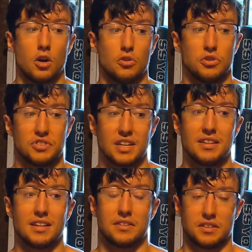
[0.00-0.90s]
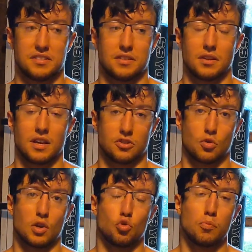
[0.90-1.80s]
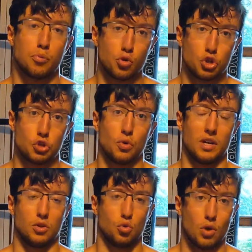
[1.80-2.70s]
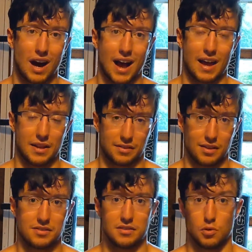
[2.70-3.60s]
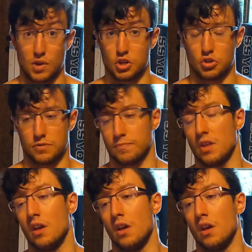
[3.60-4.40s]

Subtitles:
understand that this is going to push you into high intensity ranges.